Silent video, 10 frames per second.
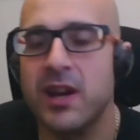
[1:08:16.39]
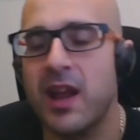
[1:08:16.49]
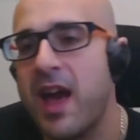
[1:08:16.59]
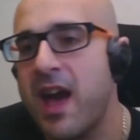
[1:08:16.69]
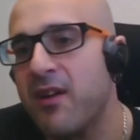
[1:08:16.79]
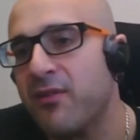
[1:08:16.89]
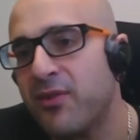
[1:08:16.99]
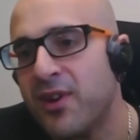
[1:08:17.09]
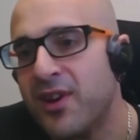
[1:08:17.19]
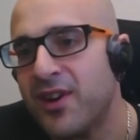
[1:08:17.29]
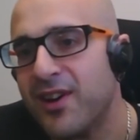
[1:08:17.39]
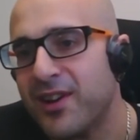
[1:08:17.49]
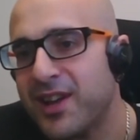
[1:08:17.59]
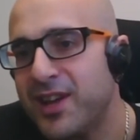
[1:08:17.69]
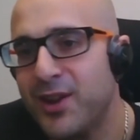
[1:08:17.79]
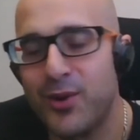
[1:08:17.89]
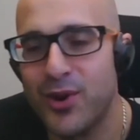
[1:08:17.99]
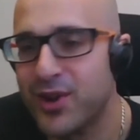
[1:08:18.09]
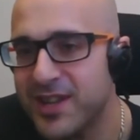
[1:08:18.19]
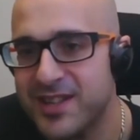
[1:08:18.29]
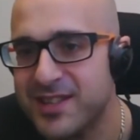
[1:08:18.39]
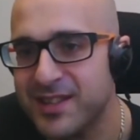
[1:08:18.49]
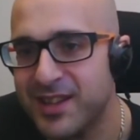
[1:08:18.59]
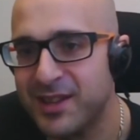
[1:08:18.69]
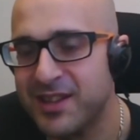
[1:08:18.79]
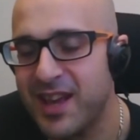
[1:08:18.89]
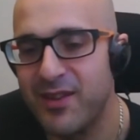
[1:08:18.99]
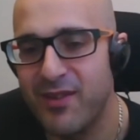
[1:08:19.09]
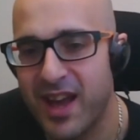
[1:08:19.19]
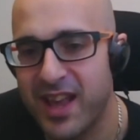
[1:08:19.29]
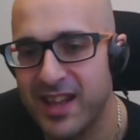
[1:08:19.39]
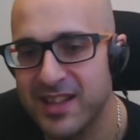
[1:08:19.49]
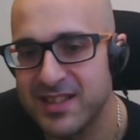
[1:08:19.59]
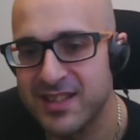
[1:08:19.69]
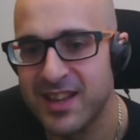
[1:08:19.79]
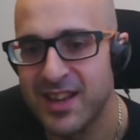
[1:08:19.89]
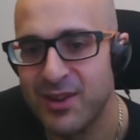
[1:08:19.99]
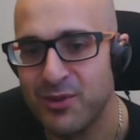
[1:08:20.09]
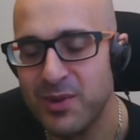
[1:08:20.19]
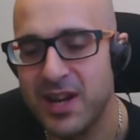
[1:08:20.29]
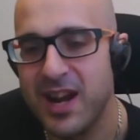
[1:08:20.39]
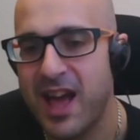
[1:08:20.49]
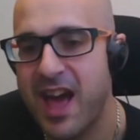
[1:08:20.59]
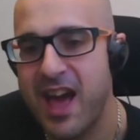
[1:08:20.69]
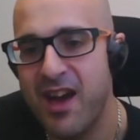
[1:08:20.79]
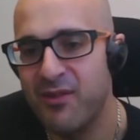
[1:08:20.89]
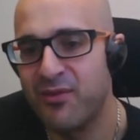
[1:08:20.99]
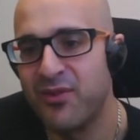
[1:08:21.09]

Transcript: have keto cookies in the day of Atkins. We didn't have,